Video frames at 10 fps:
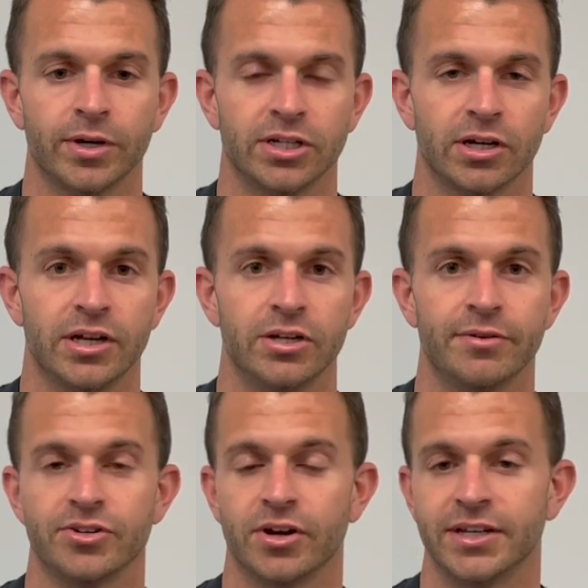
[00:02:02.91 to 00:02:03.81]
you're going to do
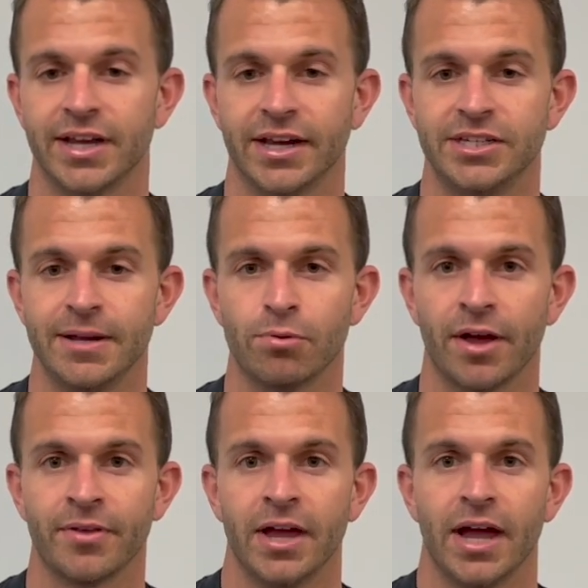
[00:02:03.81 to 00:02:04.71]
is you're going to take a deep
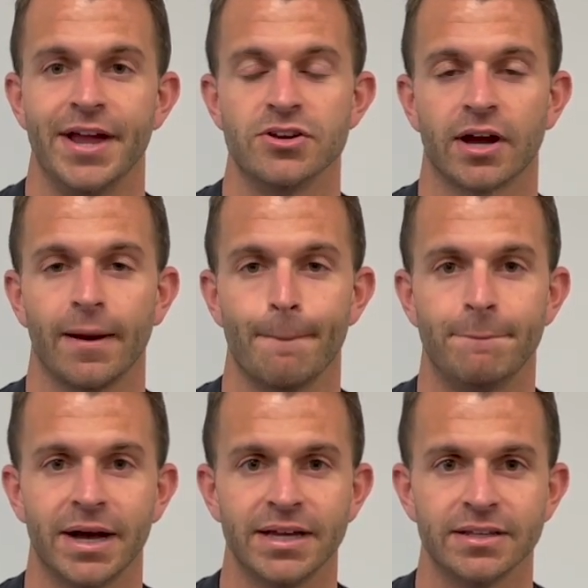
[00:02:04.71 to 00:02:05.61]
breath and you're going to
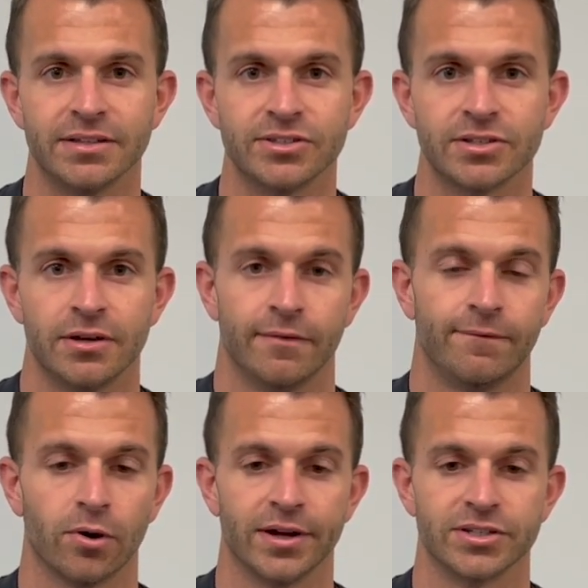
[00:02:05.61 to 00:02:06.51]
buzz
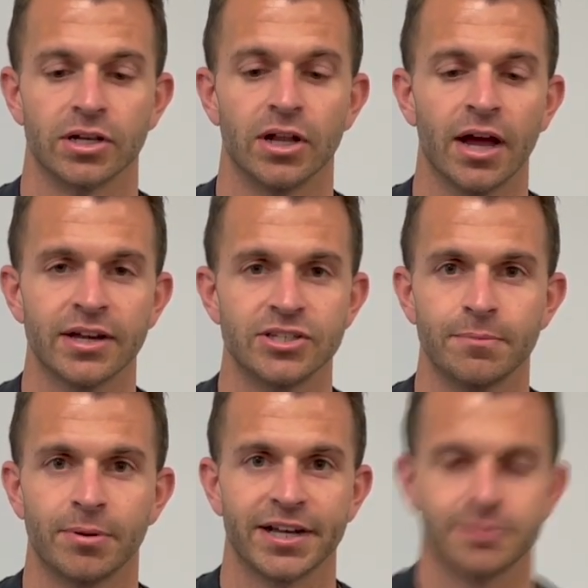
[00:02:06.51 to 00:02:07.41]
for as long as you
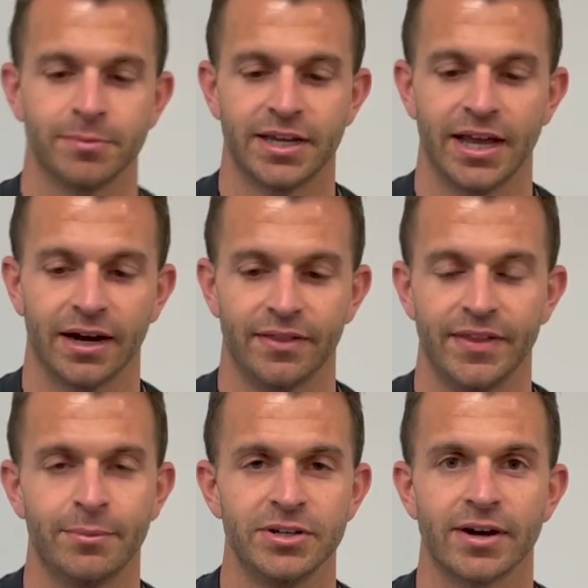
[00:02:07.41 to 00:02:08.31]
possibly can. And
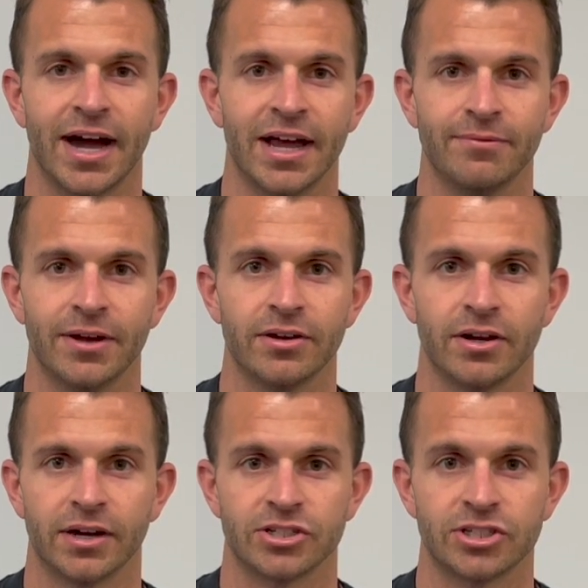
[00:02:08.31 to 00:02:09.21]
then when you're out of air, you're
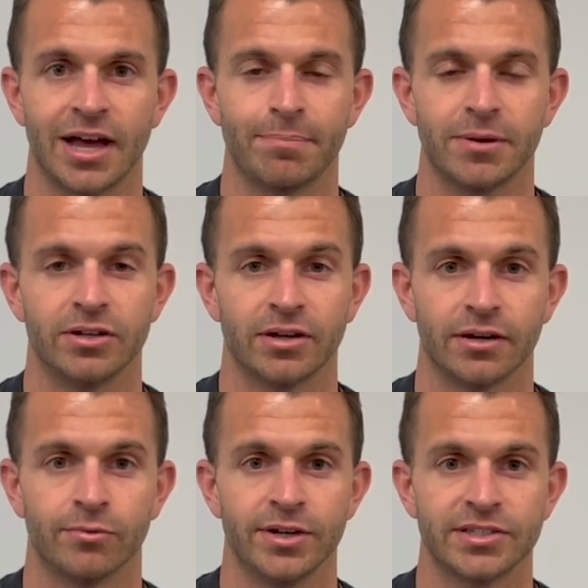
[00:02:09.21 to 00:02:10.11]
going to stop and you're going to
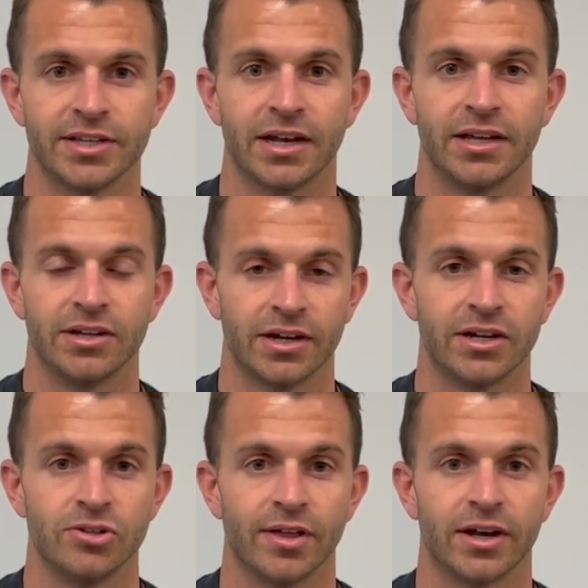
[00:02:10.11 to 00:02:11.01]
reset, and you're going to
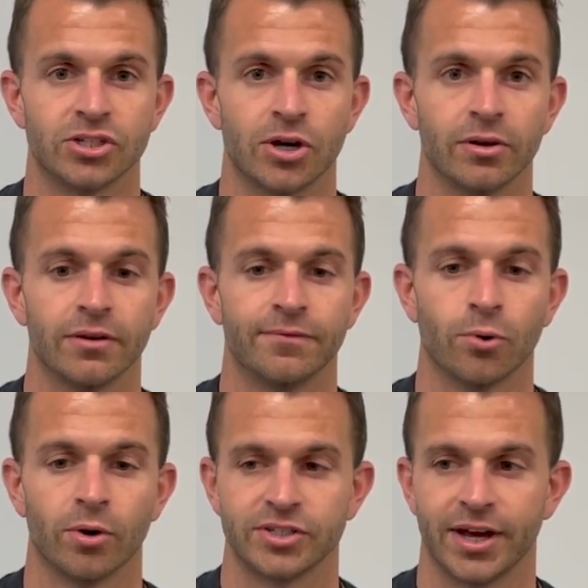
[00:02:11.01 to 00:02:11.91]
do that a total of
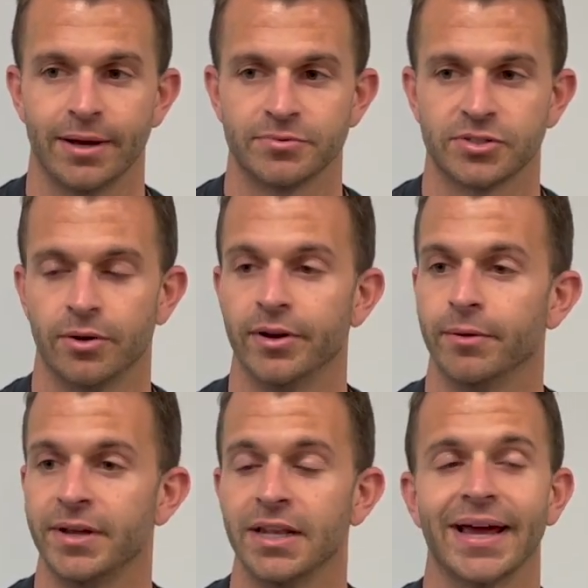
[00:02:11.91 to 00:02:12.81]
4 times. So it'll
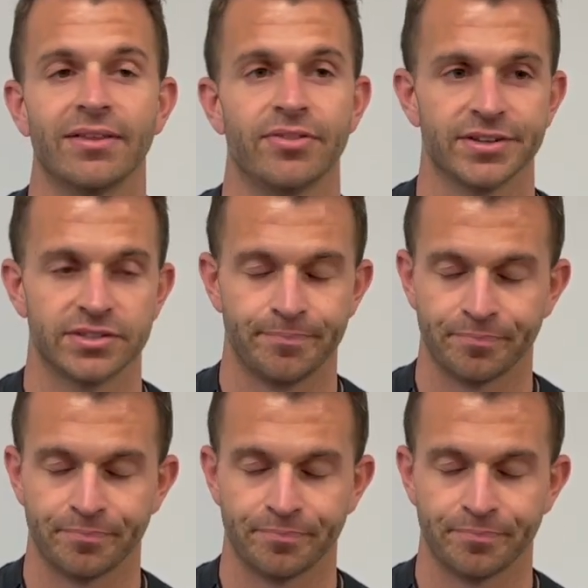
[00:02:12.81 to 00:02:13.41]
be like this.